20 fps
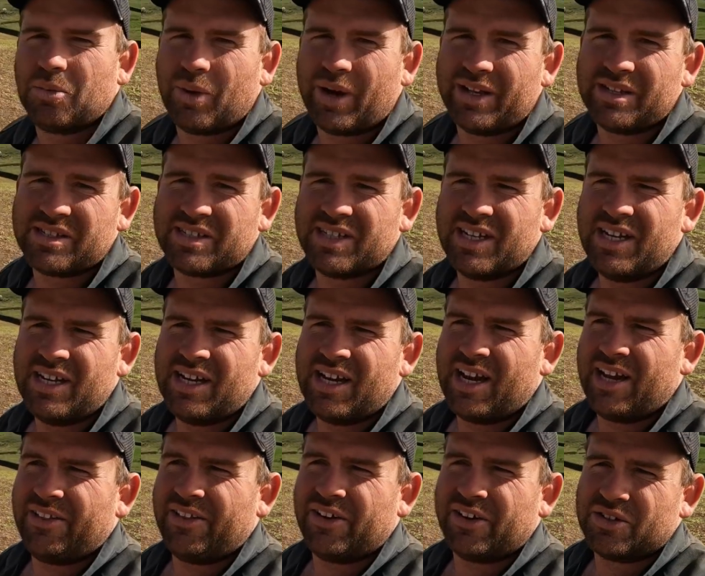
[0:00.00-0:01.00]
once,
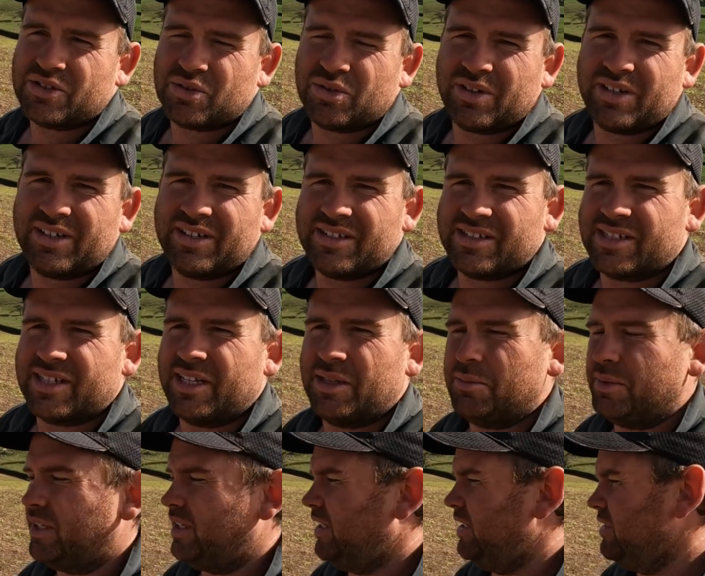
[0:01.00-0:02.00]
and then I sort of didn't see them
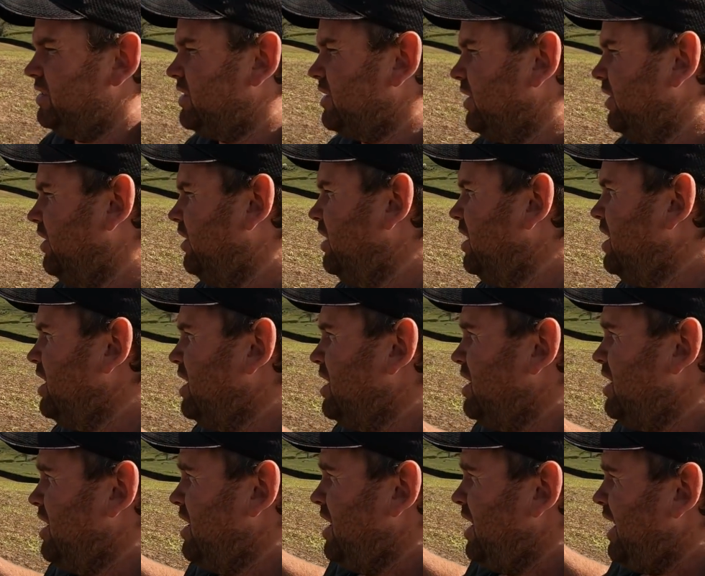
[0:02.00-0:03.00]
again. So
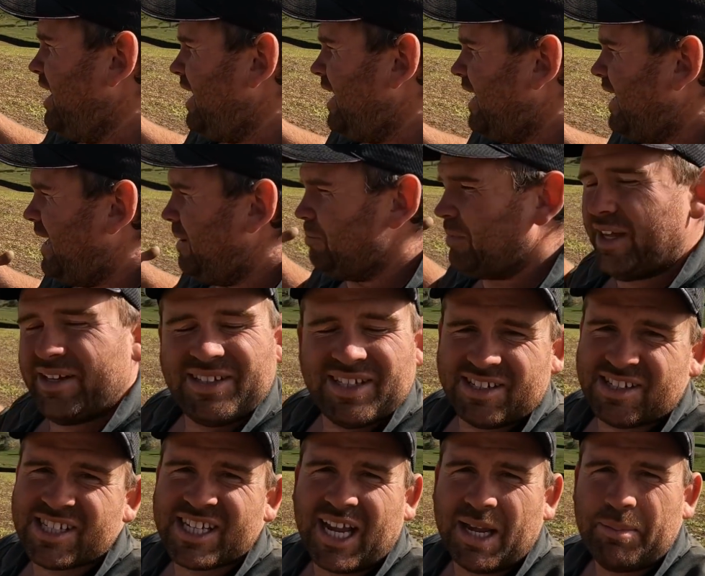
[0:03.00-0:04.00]
they
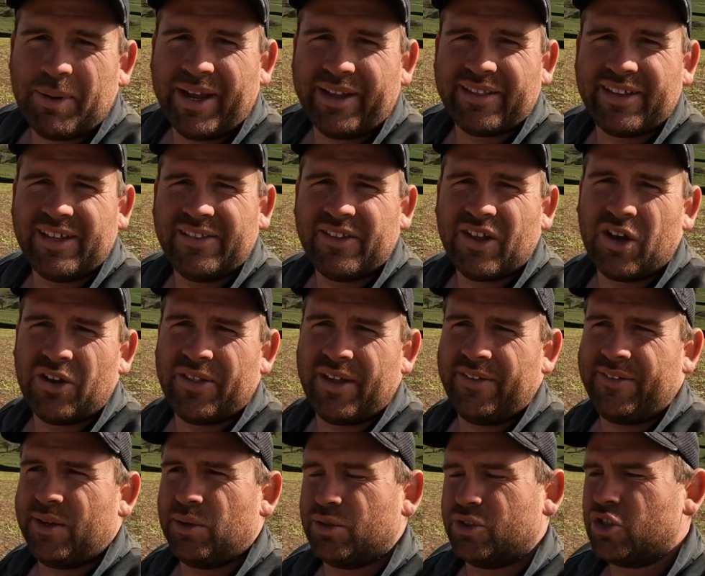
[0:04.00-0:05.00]
did say back then though that
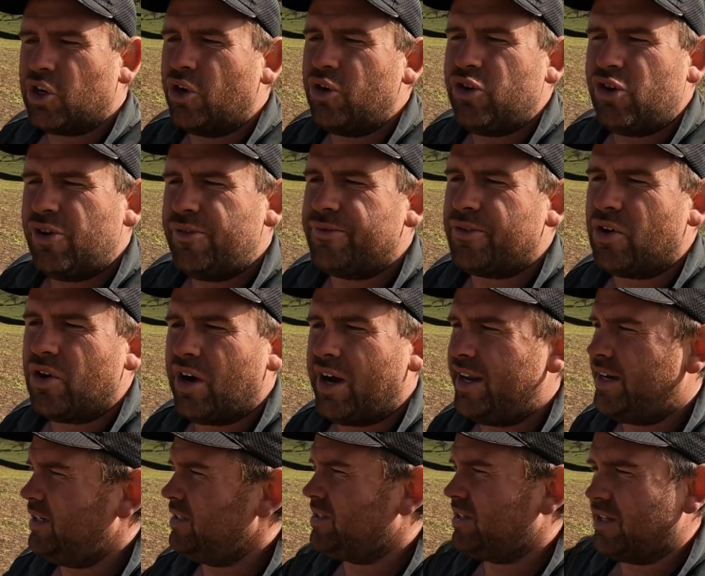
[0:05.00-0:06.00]
there were 2 new
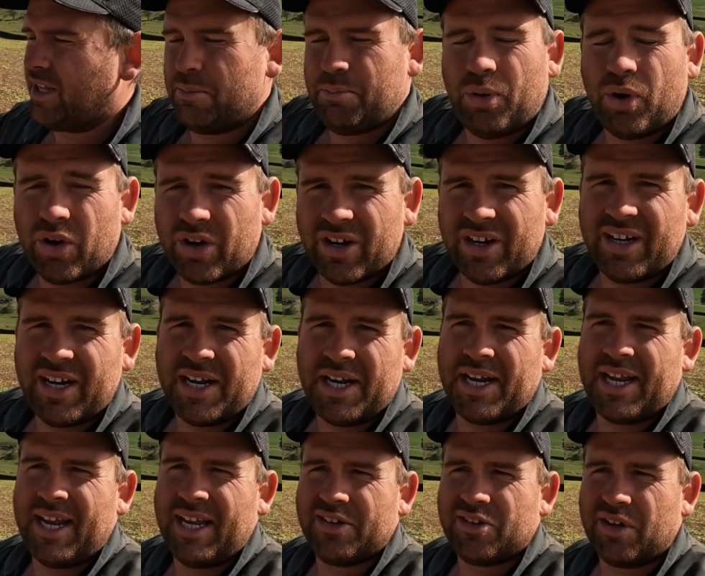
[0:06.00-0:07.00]
varieties that they put in,
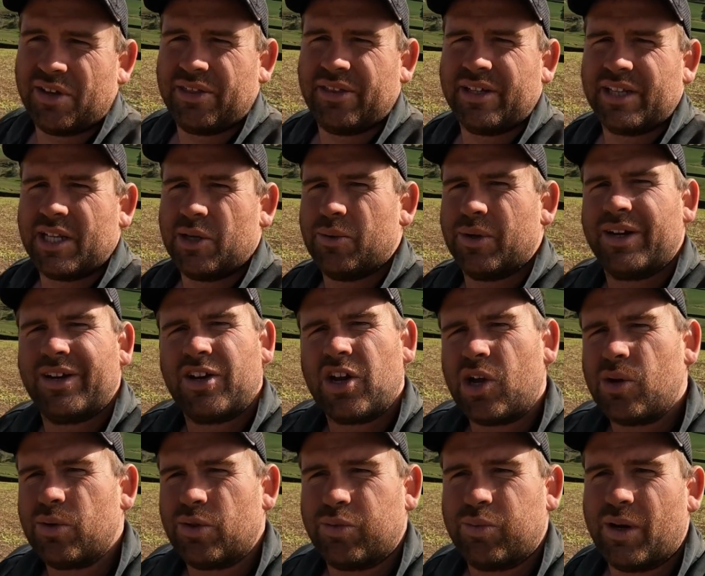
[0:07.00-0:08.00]
and I think they were going to
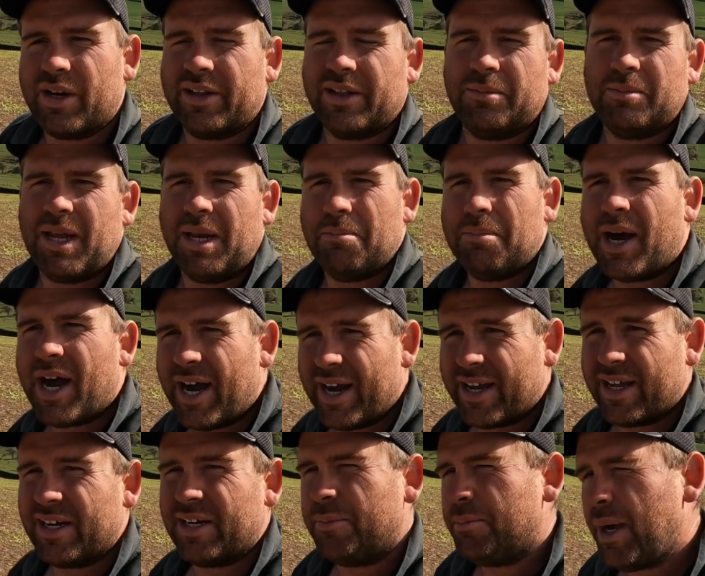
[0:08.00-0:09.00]
go with one of them and
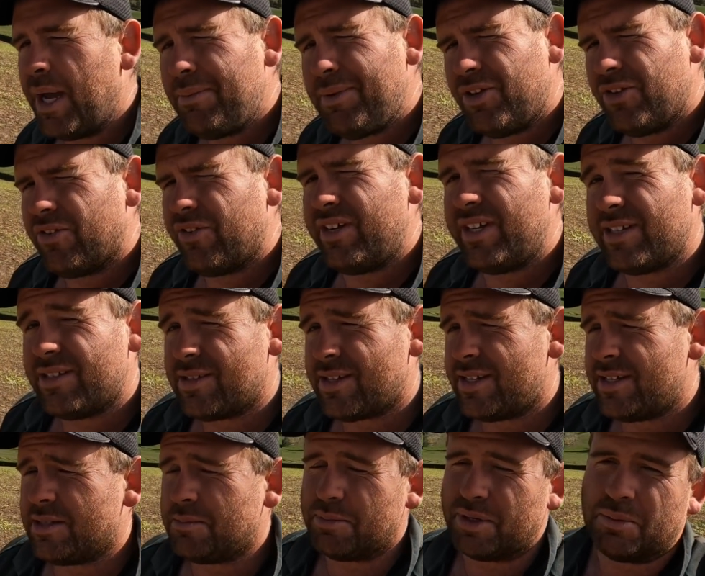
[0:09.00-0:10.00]
market it. Maybe not next
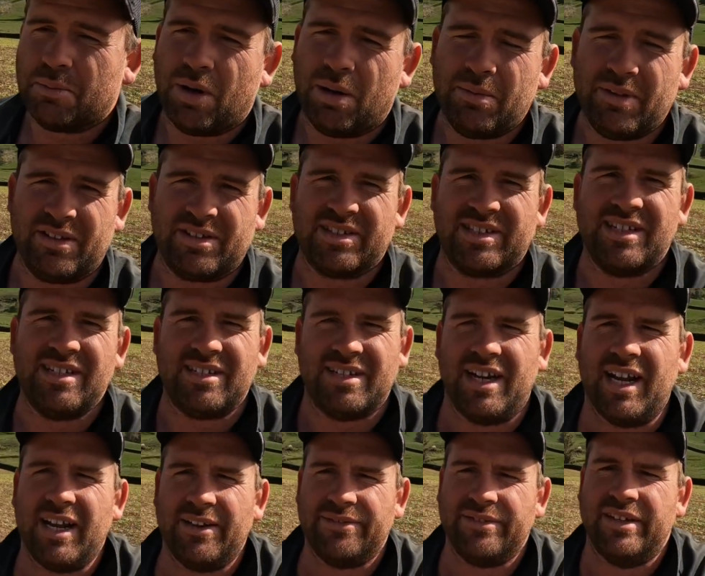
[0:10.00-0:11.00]
season, but it might be the season
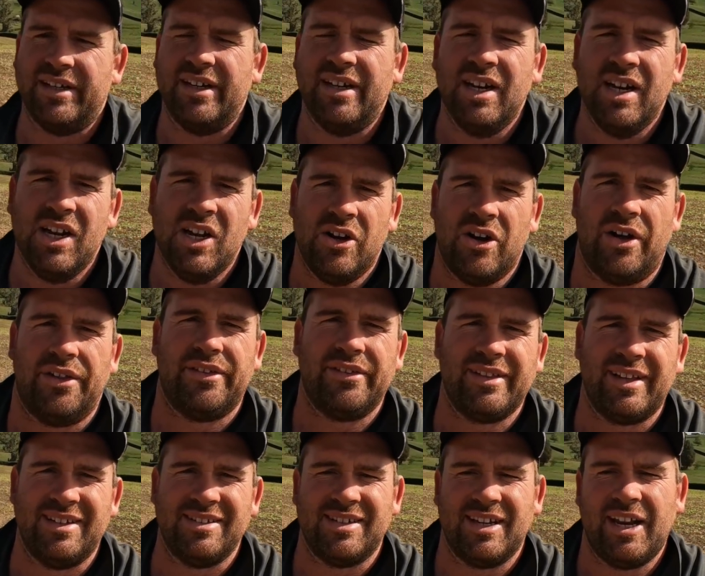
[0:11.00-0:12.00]
after. I think
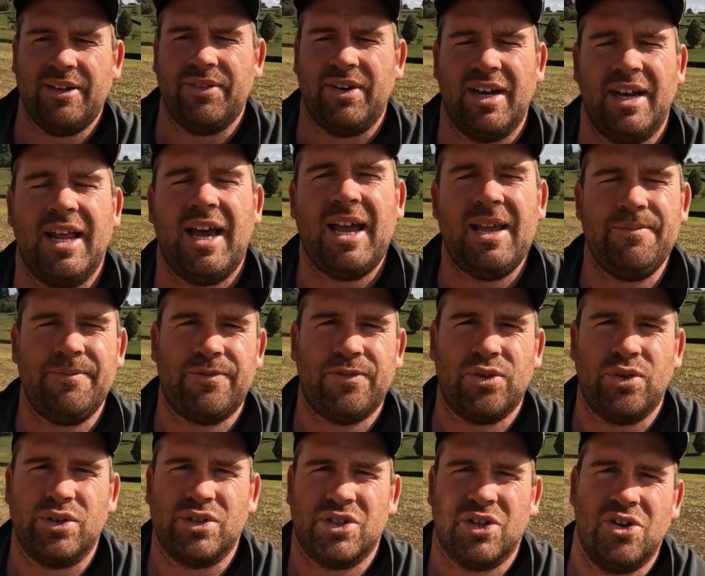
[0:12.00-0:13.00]
they did have a name
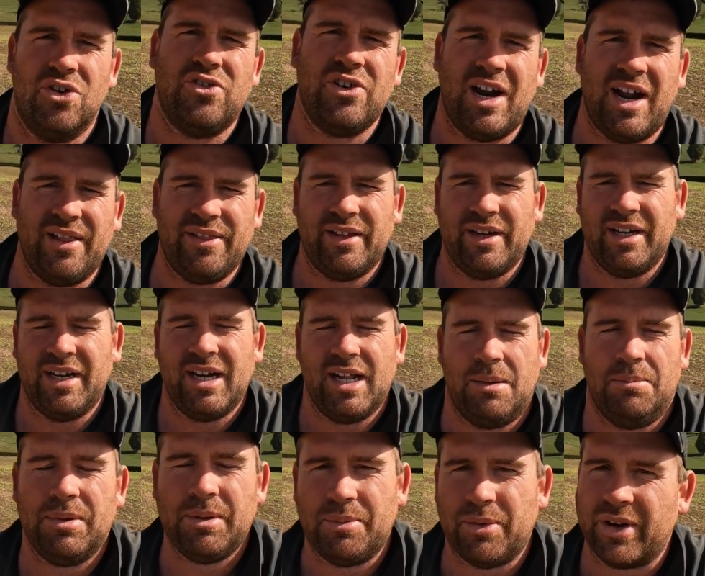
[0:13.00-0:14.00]
for it too rather than a
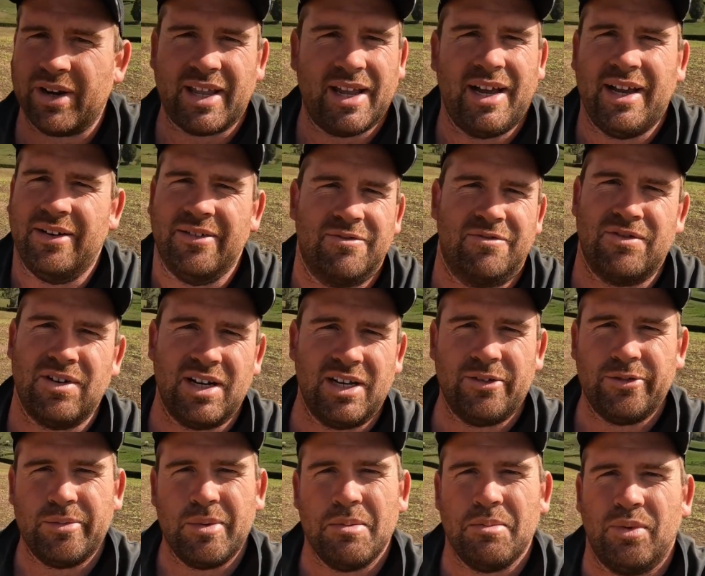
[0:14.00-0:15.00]
number, but I can't really
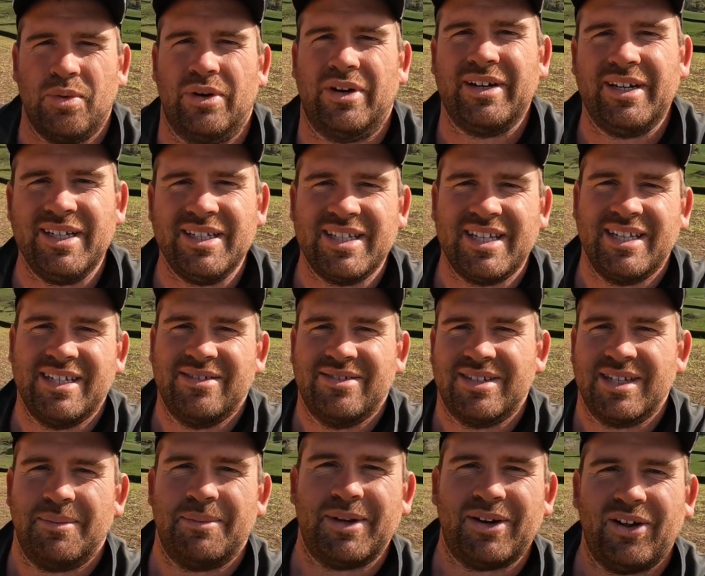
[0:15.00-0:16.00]
remember what it is. It's
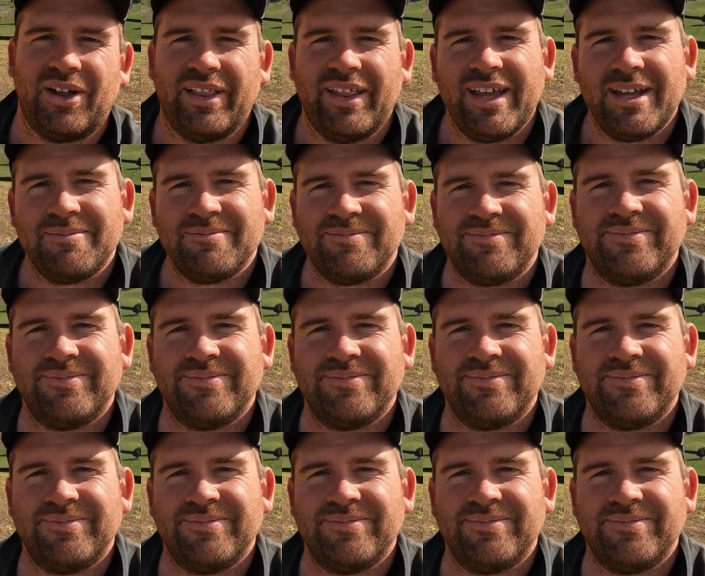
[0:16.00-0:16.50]
something like that.